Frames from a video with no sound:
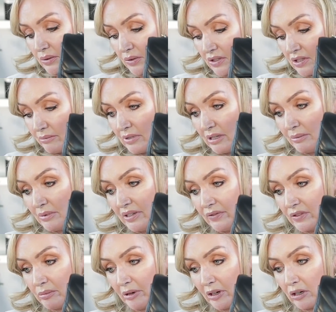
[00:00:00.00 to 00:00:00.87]
one, sometimes
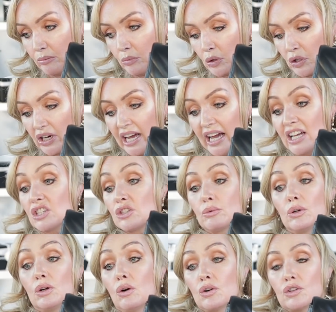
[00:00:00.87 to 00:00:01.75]
even to make her more
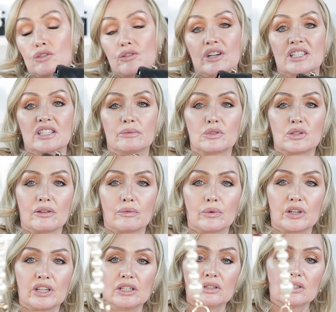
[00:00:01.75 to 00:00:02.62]
casual or dressy, whichever
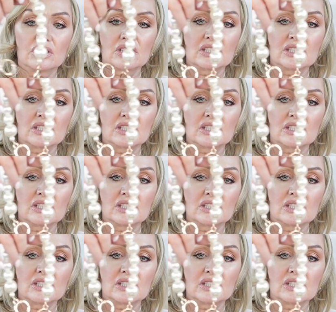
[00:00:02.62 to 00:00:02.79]
way you look